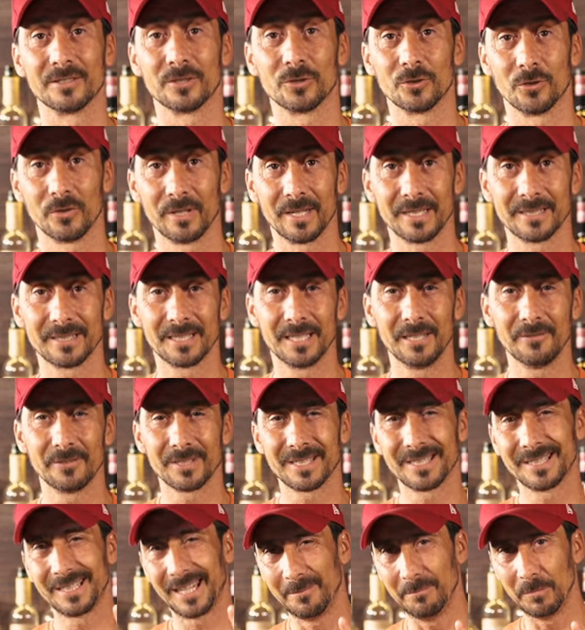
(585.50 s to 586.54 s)
So that's give us
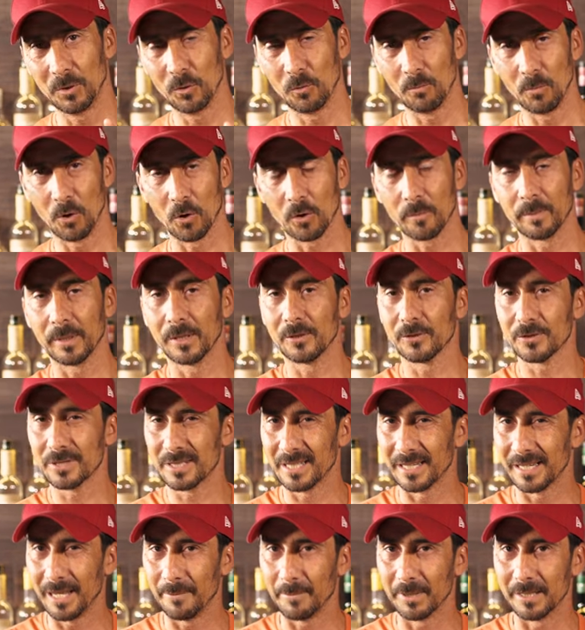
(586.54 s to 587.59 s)
10 mil more because
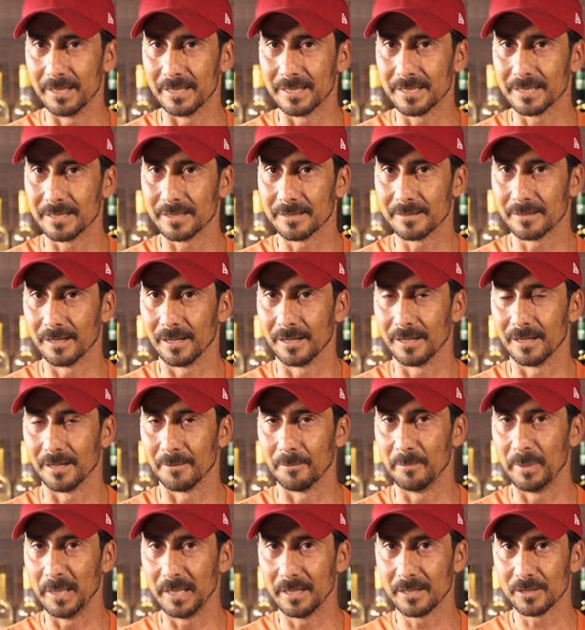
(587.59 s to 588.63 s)
the lemon is
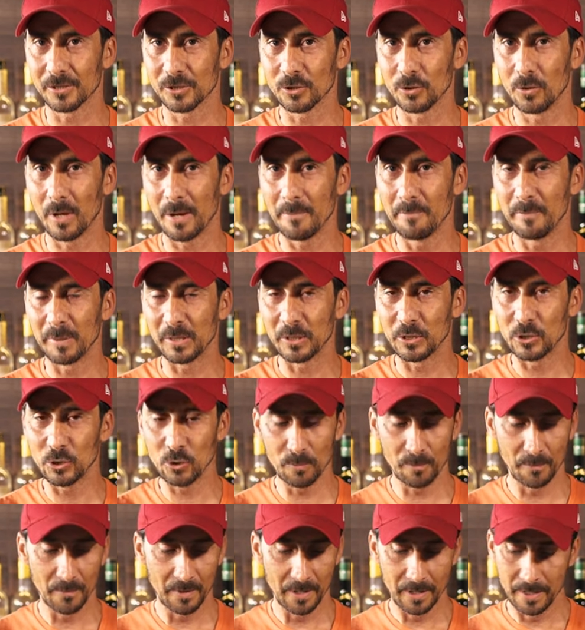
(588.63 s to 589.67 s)
bigger. So I
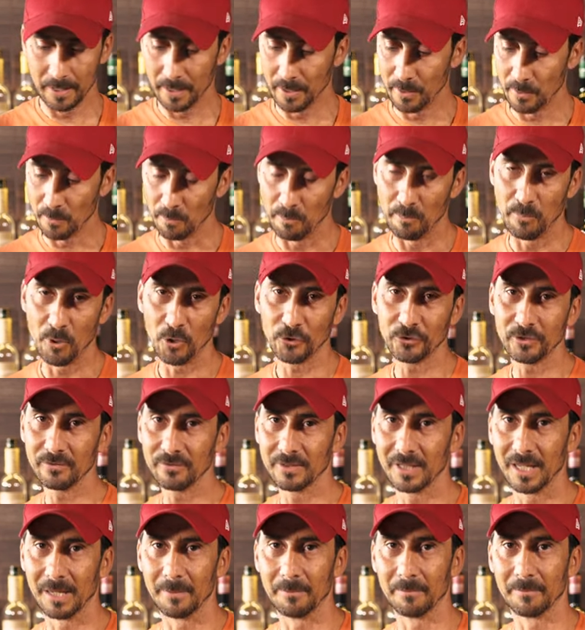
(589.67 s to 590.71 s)
presume both
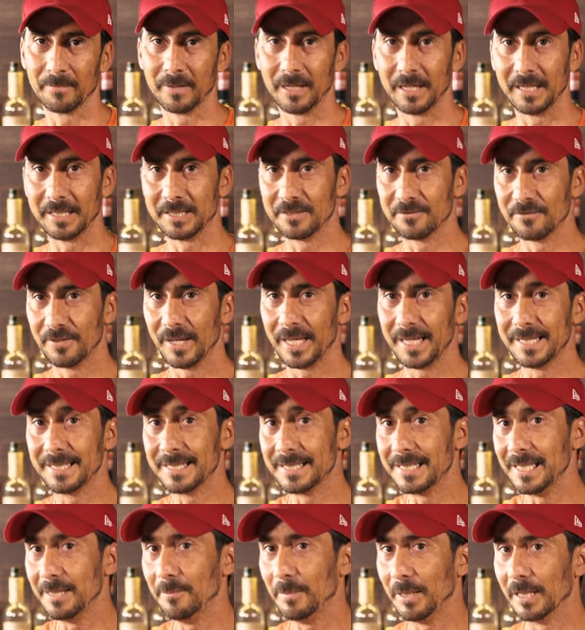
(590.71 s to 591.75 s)
of them, it's very
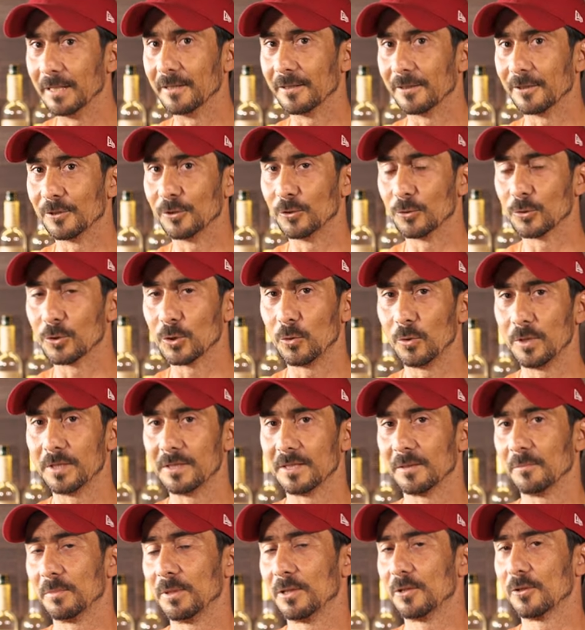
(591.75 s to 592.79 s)
similar to
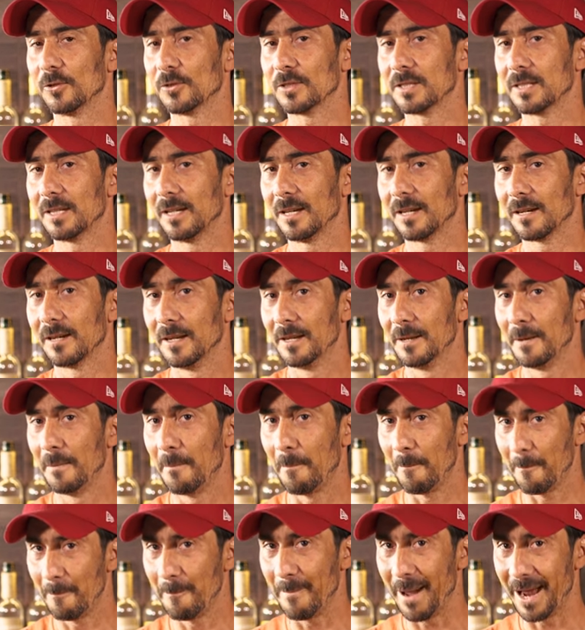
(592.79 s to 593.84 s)
squeezing because they are
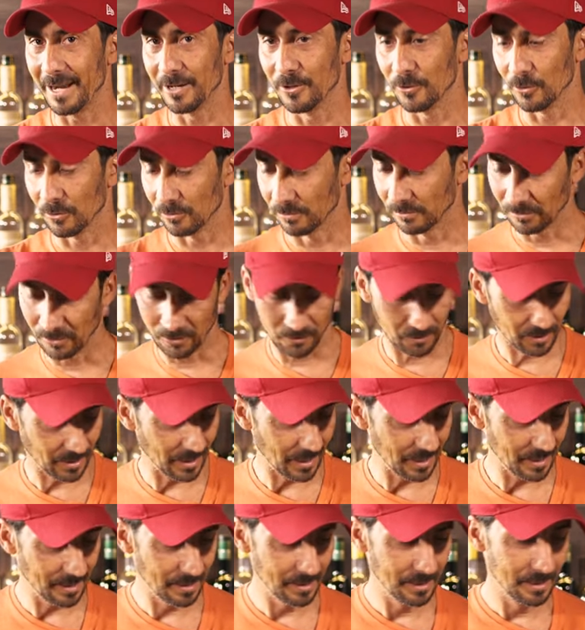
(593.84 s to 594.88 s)
manual,
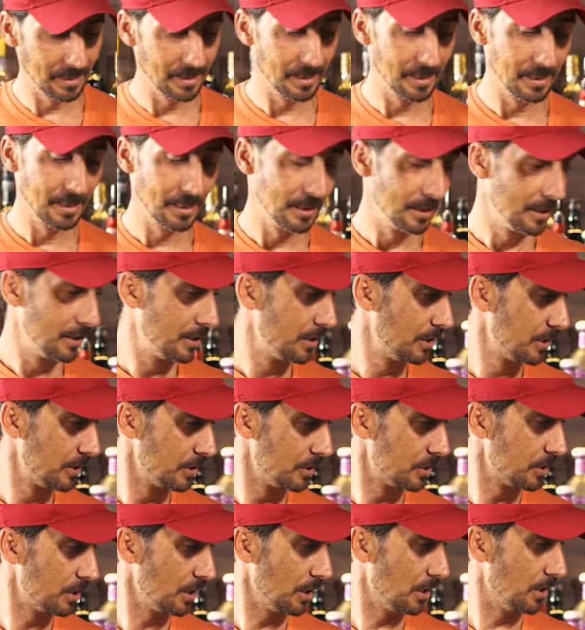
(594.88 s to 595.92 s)
okay?
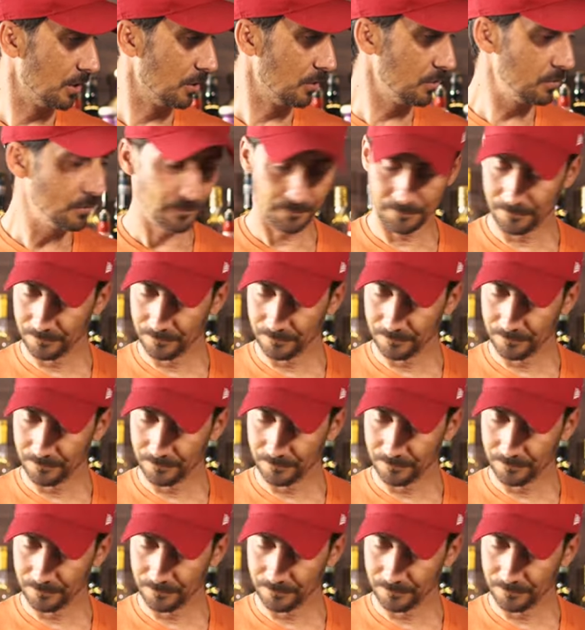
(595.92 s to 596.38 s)
So